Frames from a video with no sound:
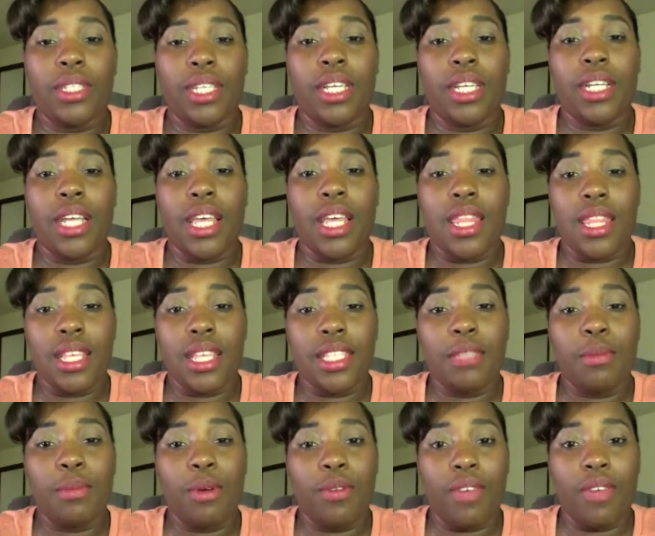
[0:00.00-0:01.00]
In this
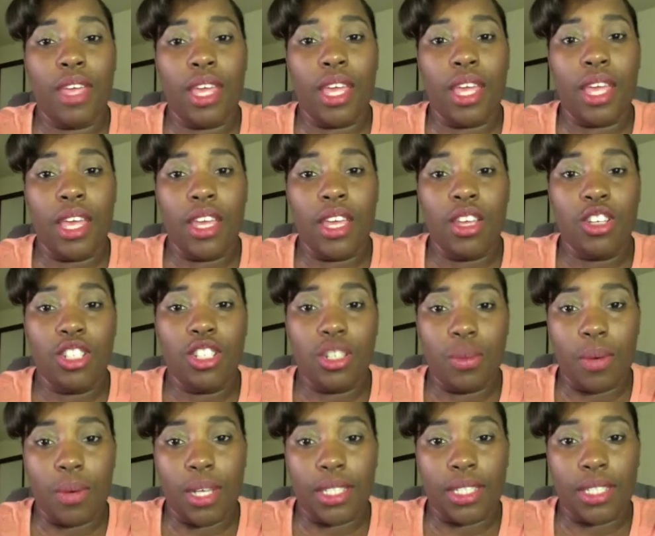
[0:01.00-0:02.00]
movie, she
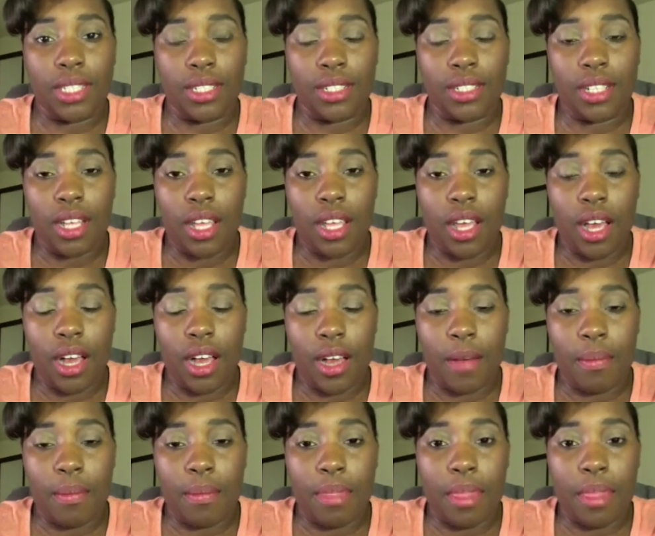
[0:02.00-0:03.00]
wasn't.
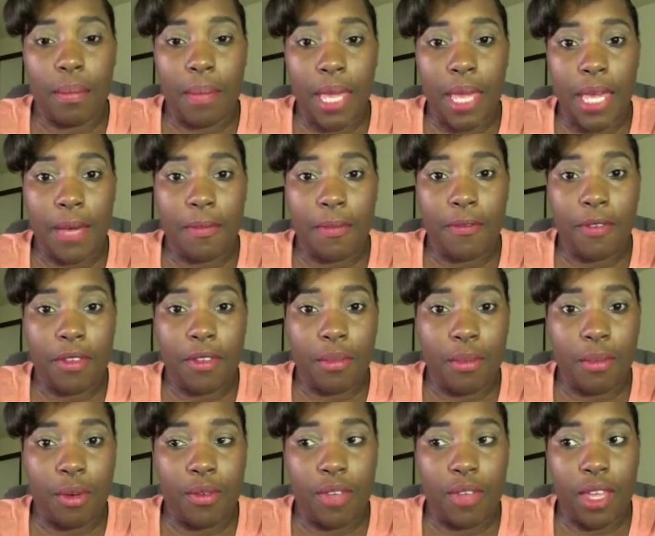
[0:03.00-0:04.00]
The makeup for the
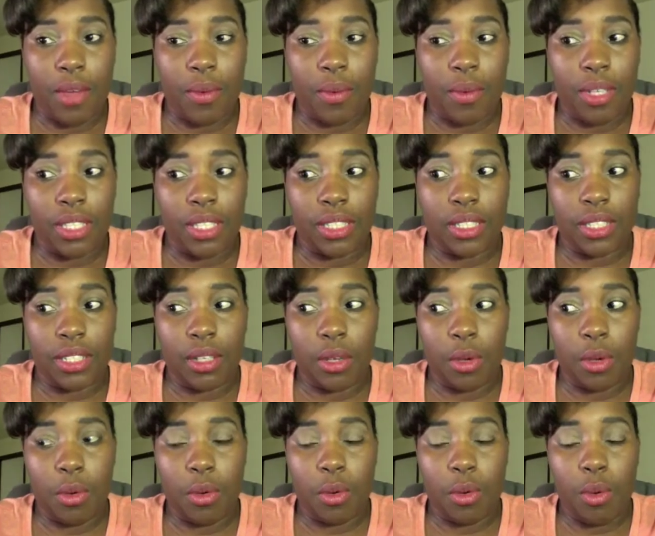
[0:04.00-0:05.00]
movie was
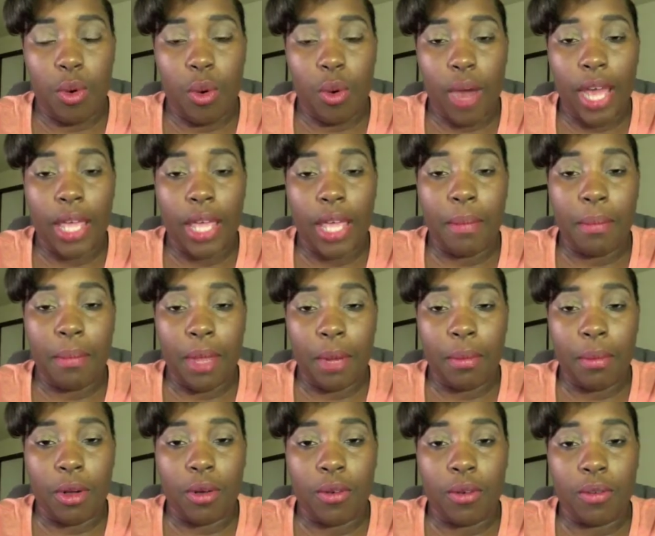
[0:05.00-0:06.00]
quite minimal
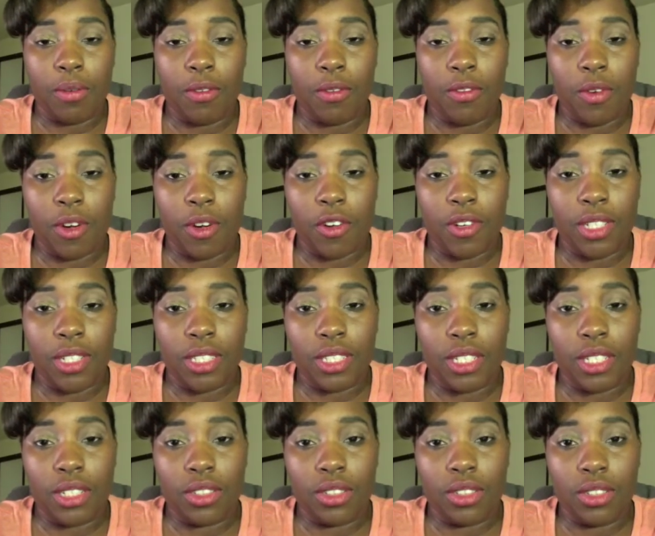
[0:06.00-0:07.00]
for Kristen
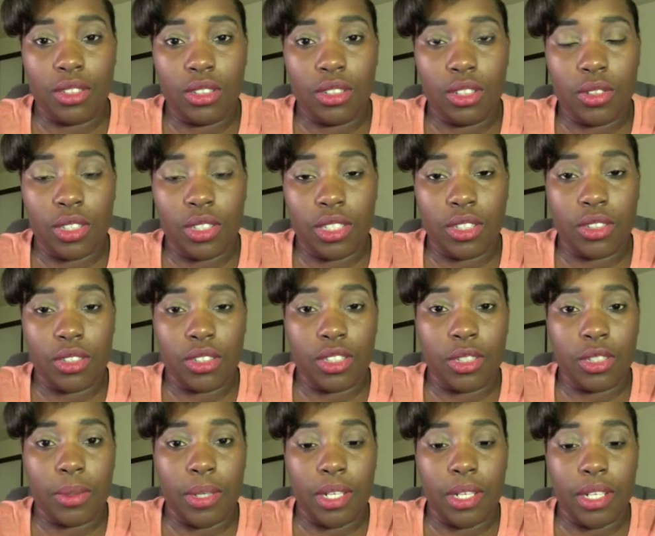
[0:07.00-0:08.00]

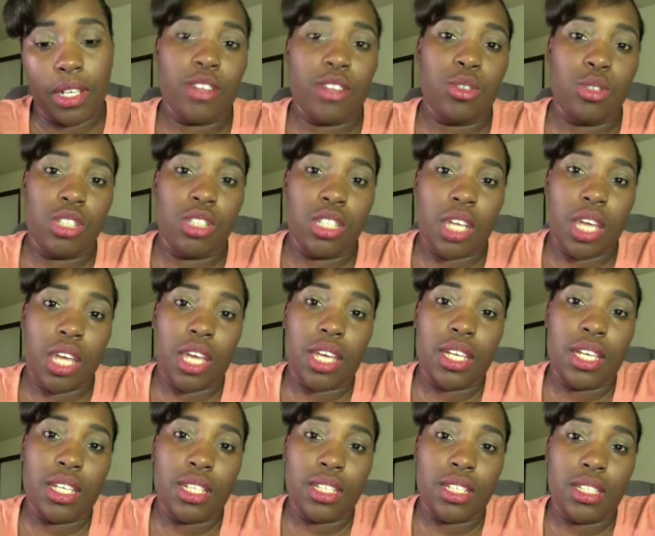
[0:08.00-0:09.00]
Stewart.
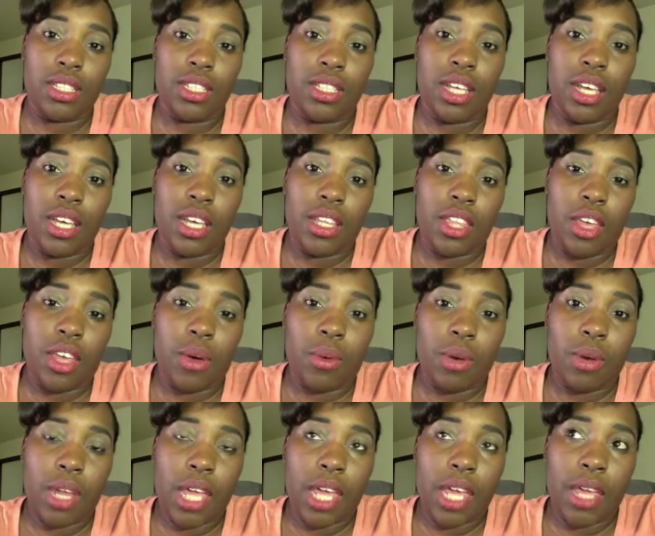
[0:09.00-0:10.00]
It's the
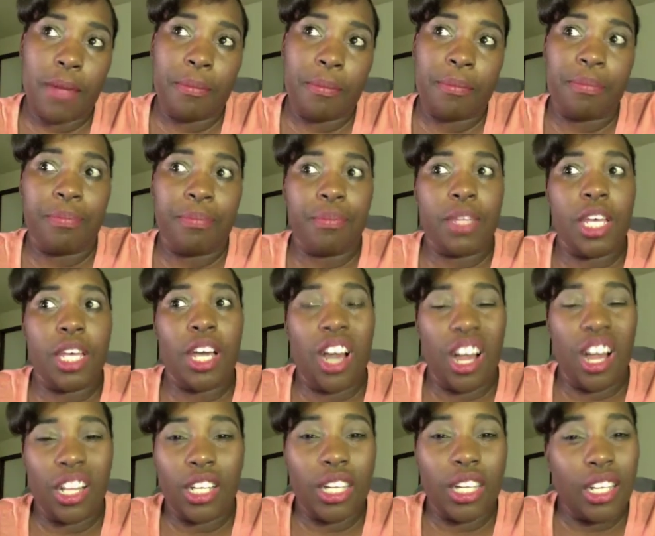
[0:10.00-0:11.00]
only
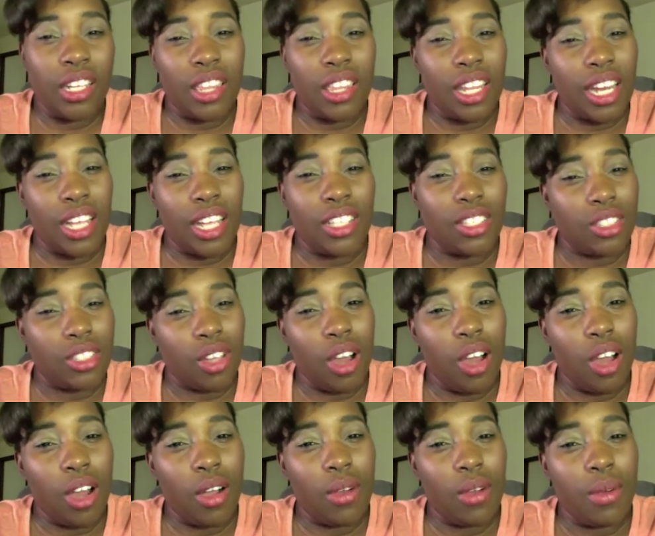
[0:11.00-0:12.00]
color that I saw
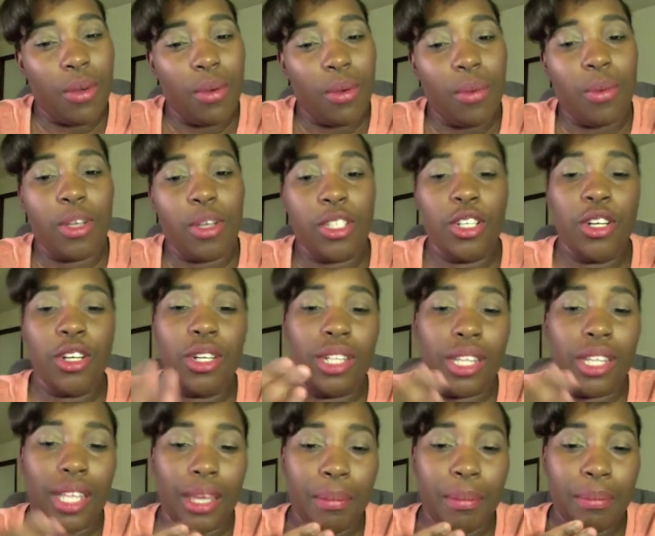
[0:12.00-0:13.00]
was her
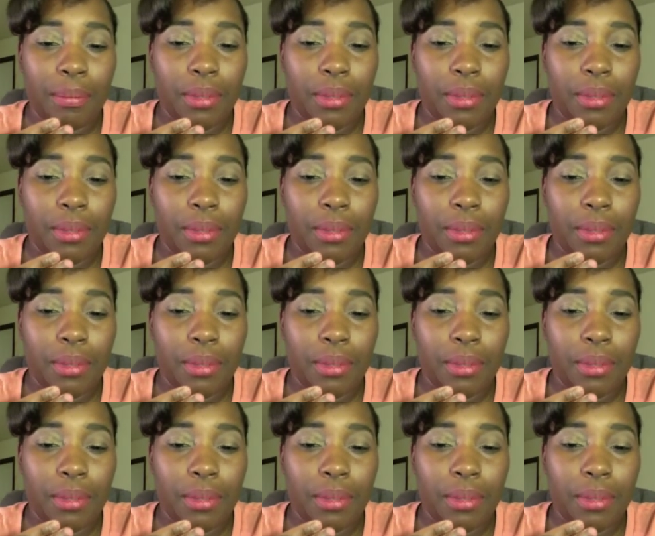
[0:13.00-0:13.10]
lips.